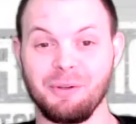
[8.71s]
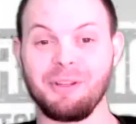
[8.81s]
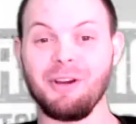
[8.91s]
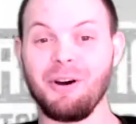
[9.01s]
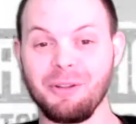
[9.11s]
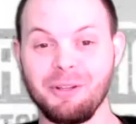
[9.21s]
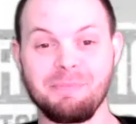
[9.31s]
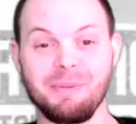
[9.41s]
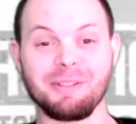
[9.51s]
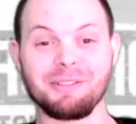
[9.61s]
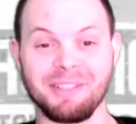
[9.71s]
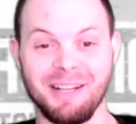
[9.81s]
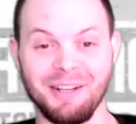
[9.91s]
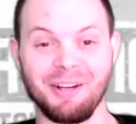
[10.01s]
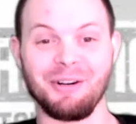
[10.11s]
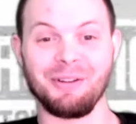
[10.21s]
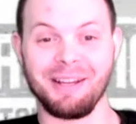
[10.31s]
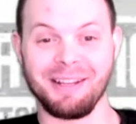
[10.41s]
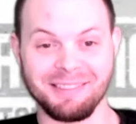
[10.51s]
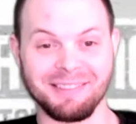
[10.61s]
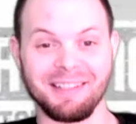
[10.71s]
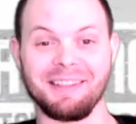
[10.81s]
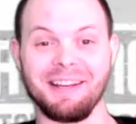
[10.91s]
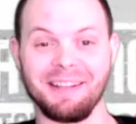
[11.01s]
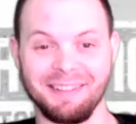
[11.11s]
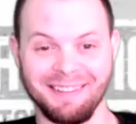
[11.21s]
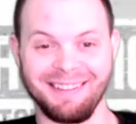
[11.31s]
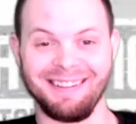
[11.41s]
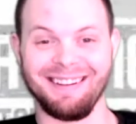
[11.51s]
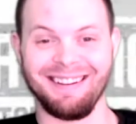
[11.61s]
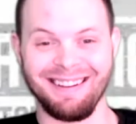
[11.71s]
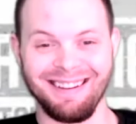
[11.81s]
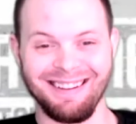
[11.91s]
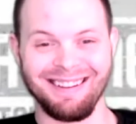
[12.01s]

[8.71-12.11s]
the only person I know that has said that.